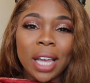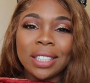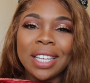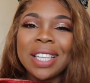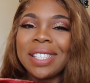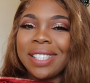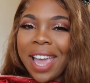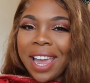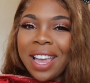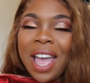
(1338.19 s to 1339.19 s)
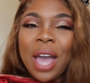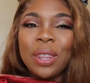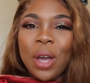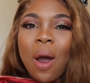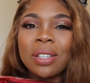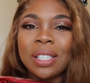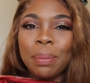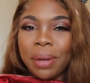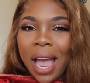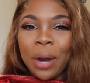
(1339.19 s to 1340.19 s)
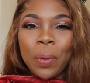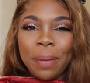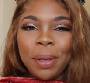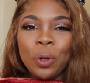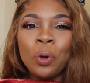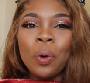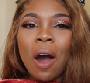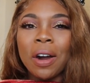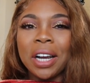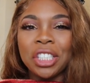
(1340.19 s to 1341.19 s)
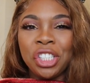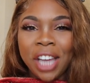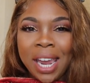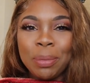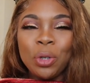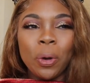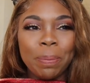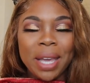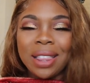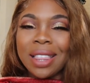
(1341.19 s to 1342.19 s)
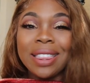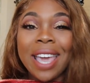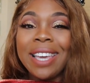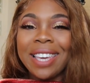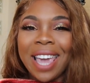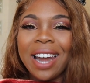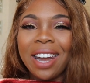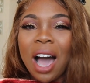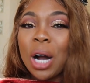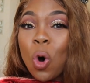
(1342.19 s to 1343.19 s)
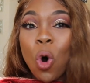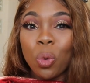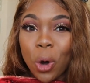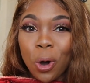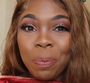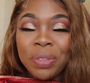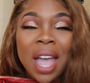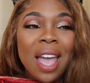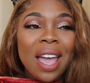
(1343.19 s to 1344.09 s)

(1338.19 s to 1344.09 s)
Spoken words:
Like, to this day, there are some black women who are ashamed to admit that they cannot cornrow.